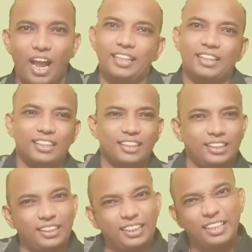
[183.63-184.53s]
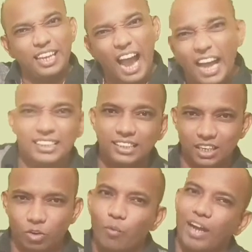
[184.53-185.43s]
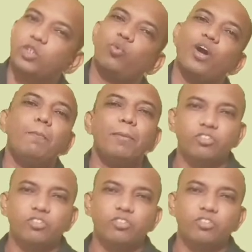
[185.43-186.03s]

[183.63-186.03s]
and the answer y square